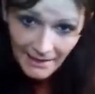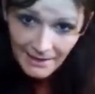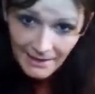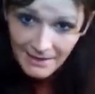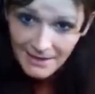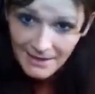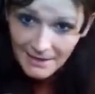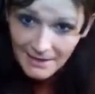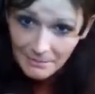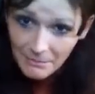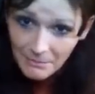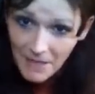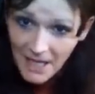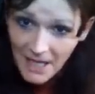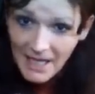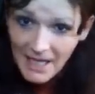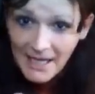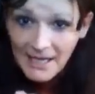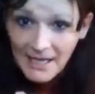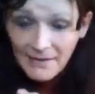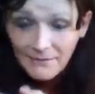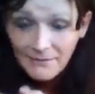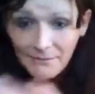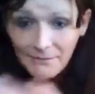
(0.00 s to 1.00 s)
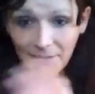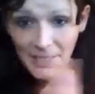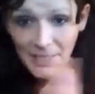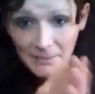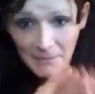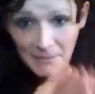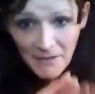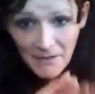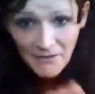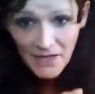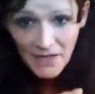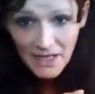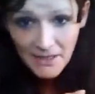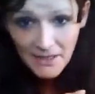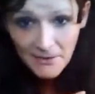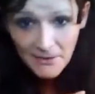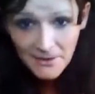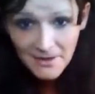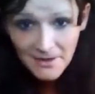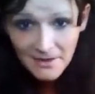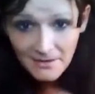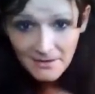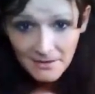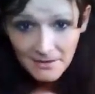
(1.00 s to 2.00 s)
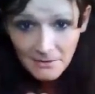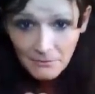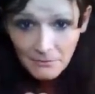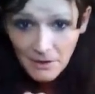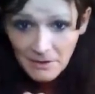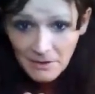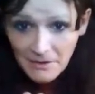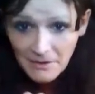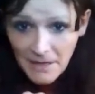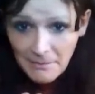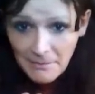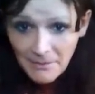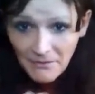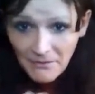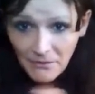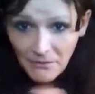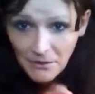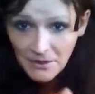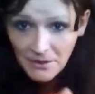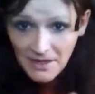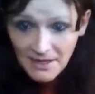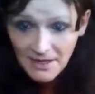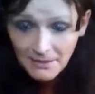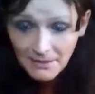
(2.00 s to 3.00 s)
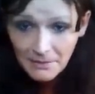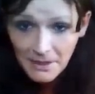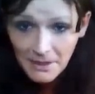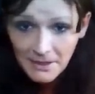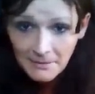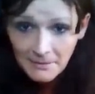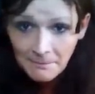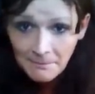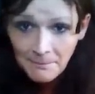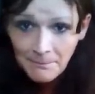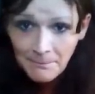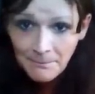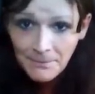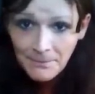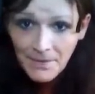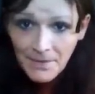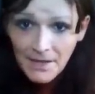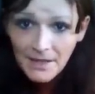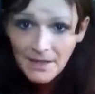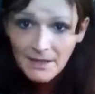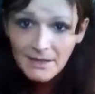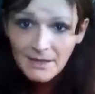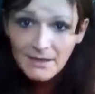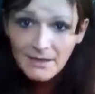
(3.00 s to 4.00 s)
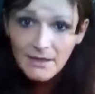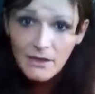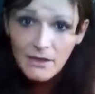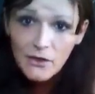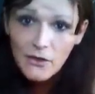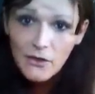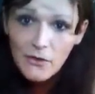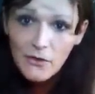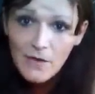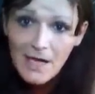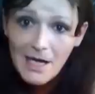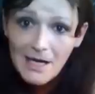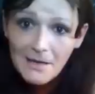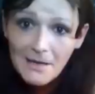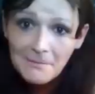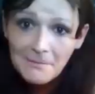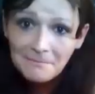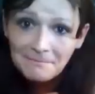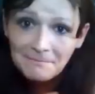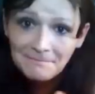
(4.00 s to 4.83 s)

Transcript: It's my in my videos, the one right before this one. So, uh,